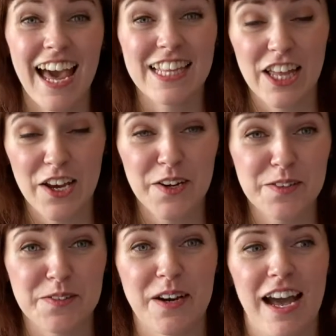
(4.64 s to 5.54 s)

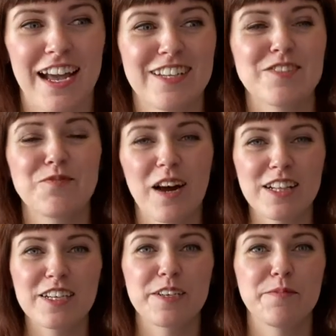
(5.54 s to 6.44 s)
Hello and
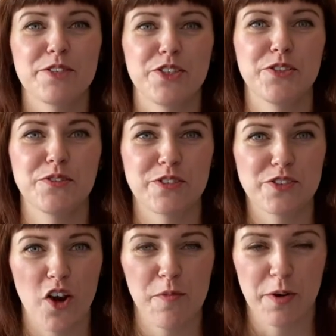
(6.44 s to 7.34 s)
welcome to the
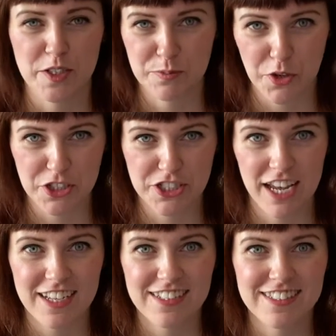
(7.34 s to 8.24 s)
Storybox
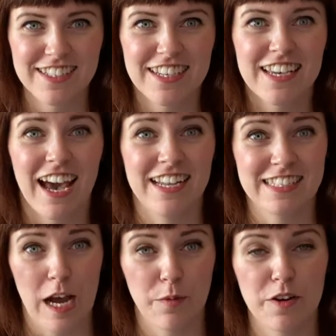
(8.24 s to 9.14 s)
Project
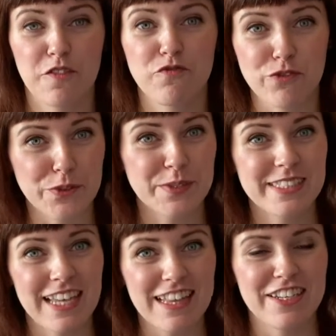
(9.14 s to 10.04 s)
and our fruit
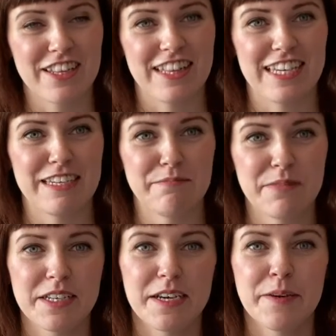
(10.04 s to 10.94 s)
salad
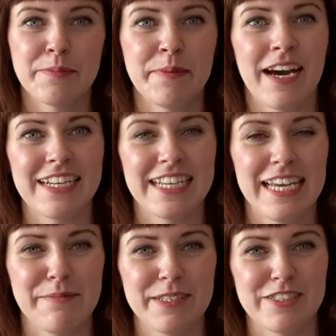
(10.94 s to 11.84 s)
theme. My
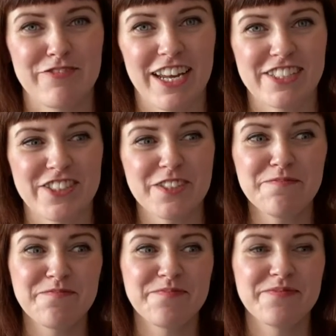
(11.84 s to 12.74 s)
name is Rachel
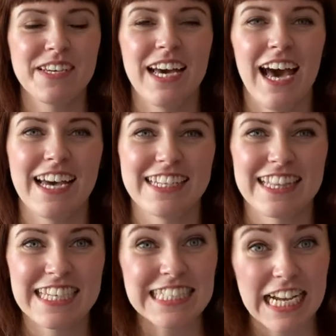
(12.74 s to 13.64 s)
and
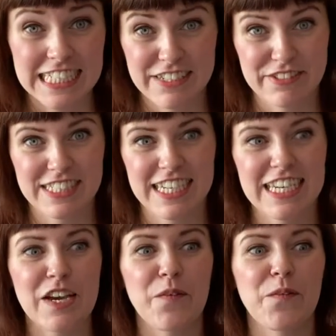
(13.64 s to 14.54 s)
in this
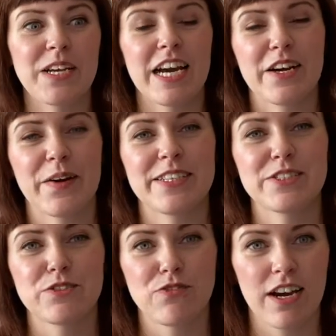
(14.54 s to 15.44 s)
activity we are going
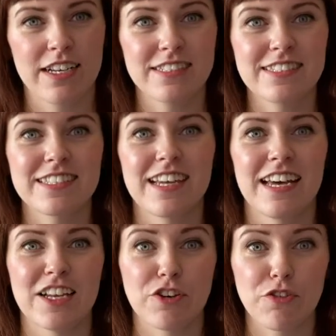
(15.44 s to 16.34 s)
to write
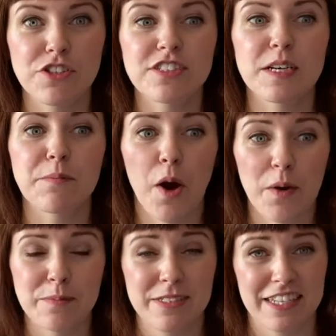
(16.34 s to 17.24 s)
an acrostic
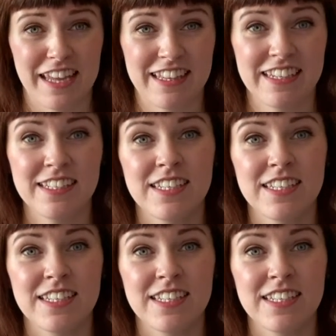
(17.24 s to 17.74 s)
poem together